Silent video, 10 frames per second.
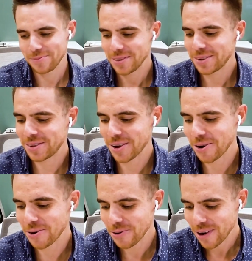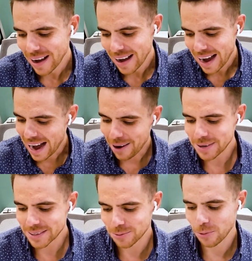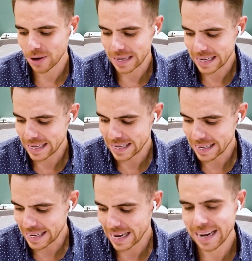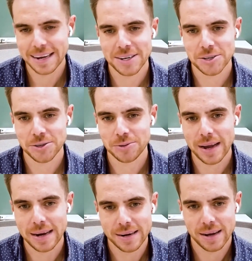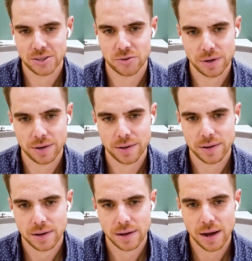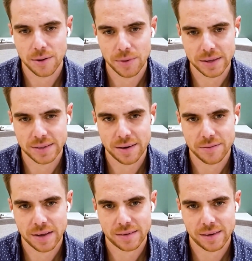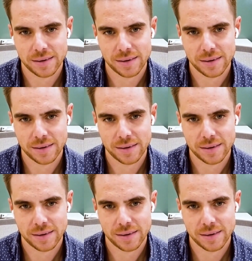So how does one get into industrial real estate investing?